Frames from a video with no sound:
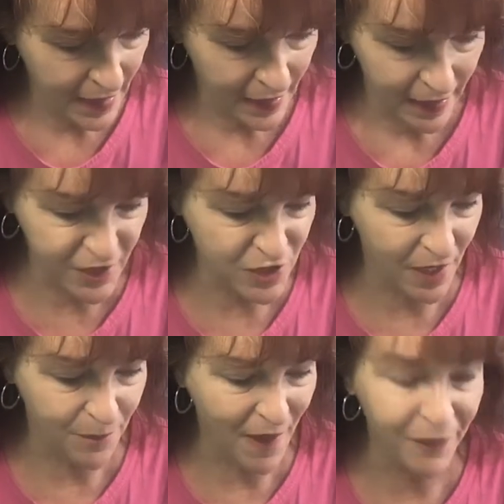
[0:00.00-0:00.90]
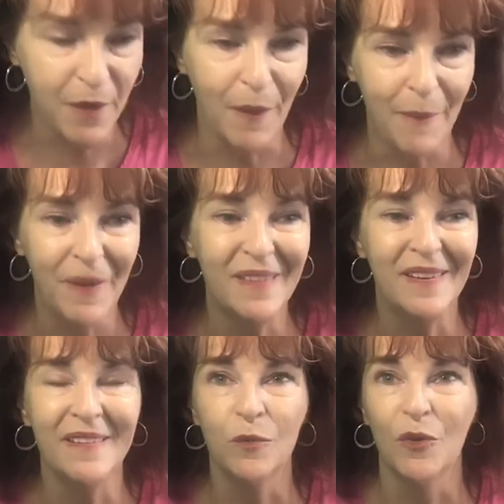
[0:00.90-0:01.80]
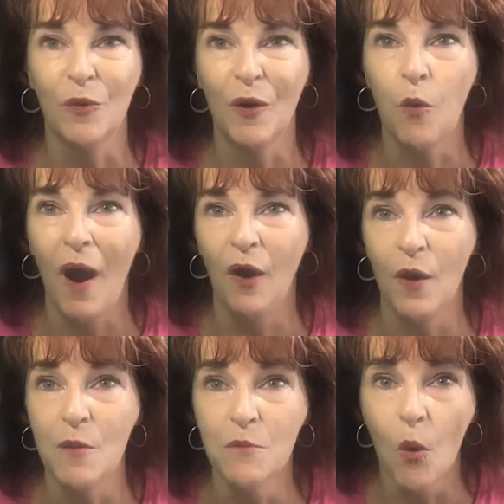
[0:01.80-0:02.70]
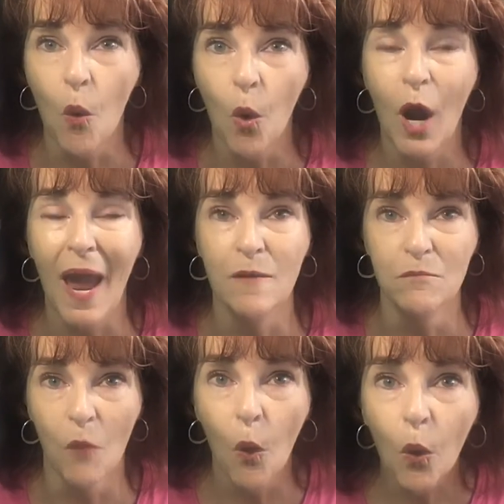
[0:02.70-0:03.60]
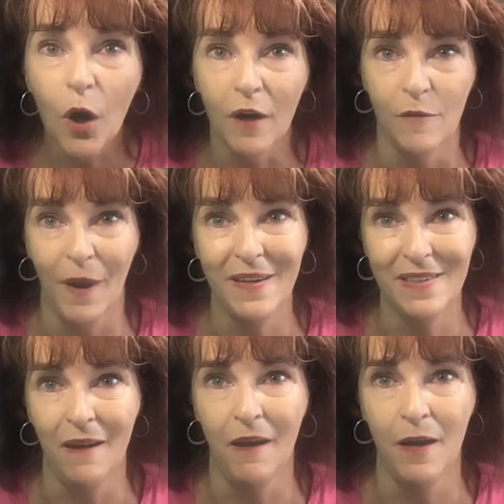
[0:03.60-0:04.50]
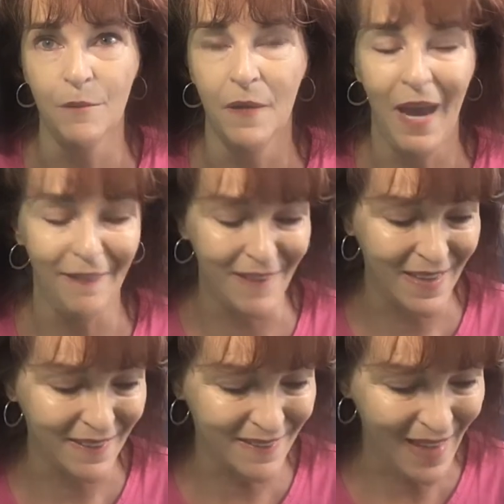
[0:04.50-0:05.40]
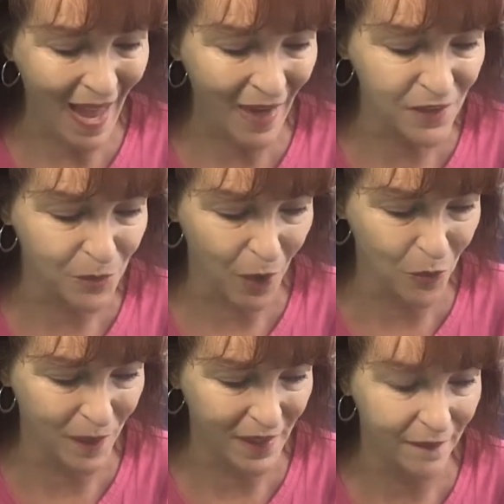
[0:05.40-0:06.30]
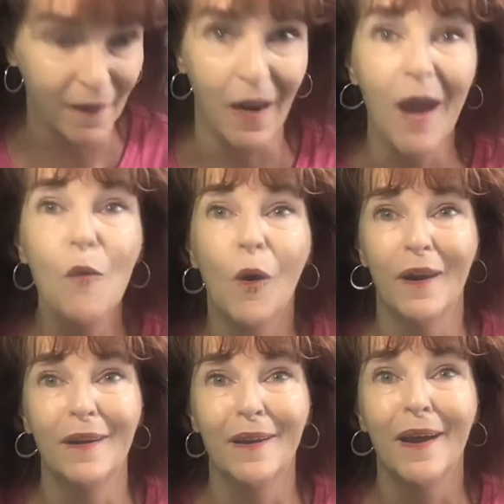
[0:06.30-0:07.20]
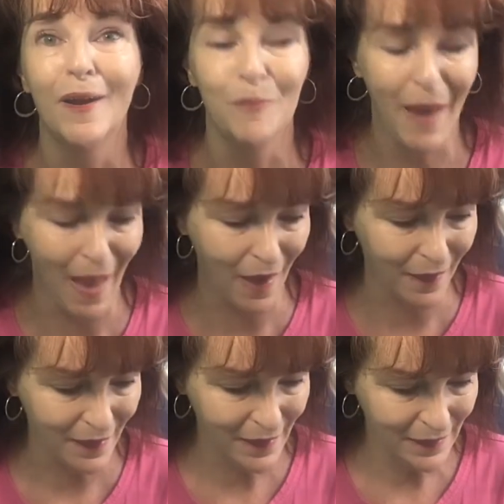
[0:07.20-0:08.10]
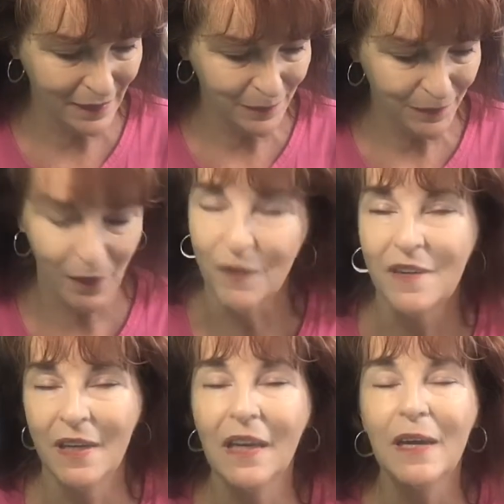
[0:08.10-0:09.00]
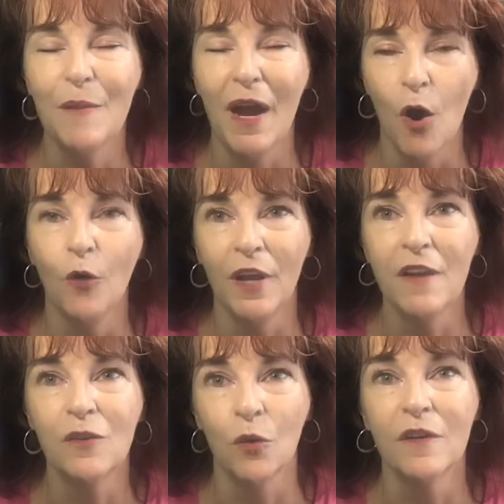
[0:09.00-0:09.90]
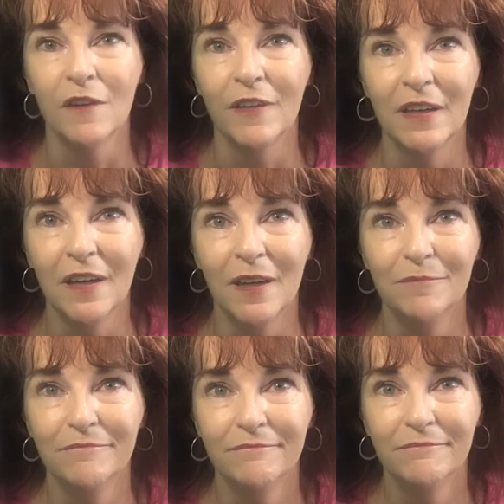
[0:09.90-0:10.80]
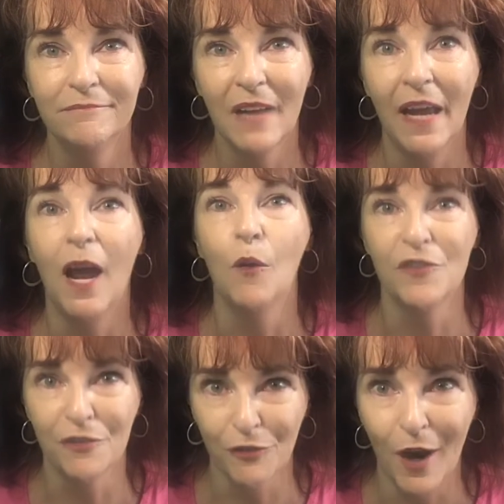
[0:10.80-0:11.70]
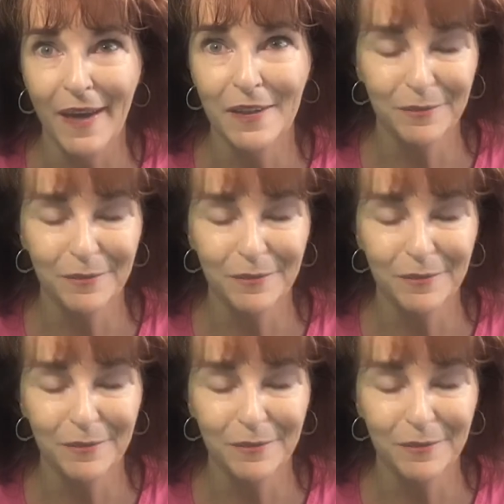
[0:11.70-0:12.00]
It meant that my business was requiring more and more of my time at the exact moment that I wanted to cut back. It was killing my only source of income, and I was afraid.